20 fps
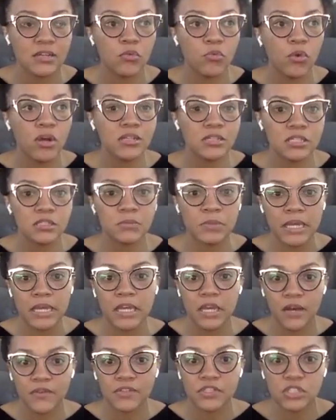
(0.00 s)
and what does
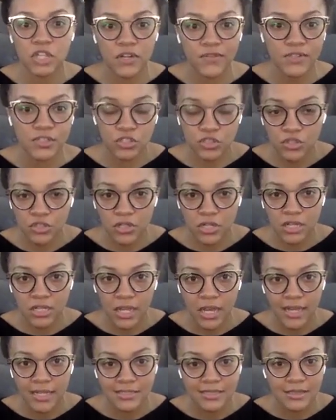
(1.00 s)
being of service to your
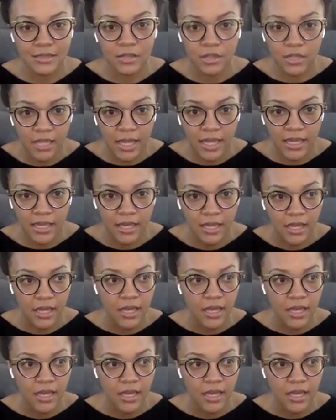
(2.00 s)
clients look like?